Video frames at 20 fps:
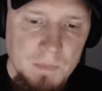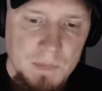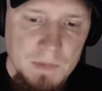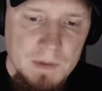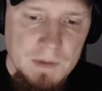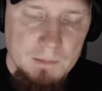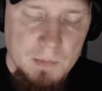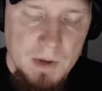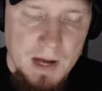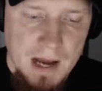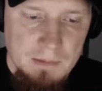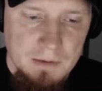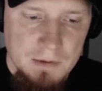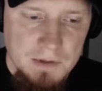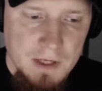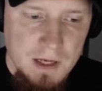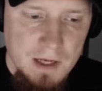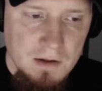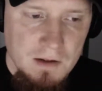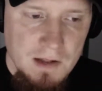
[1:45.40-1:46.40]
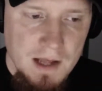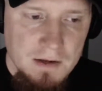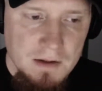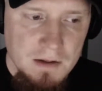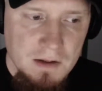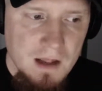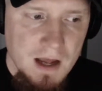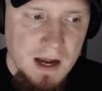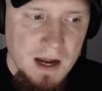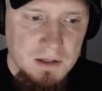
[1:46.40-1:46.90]
And Bob on the other end of
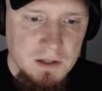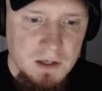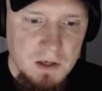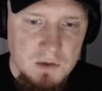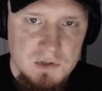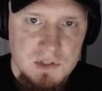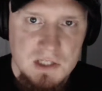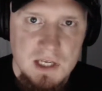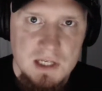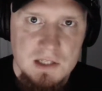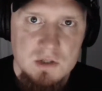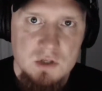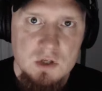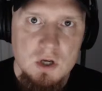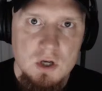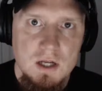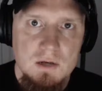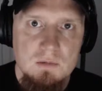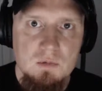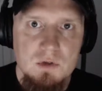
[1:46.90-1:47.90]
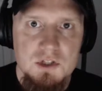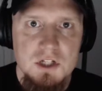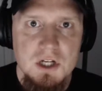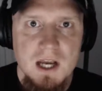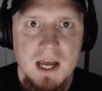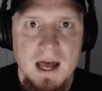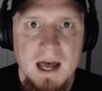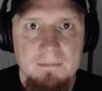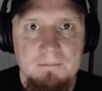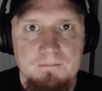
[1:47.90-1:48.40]
the line goes, it's good. What you
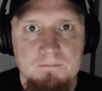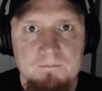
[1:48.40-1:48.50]
got?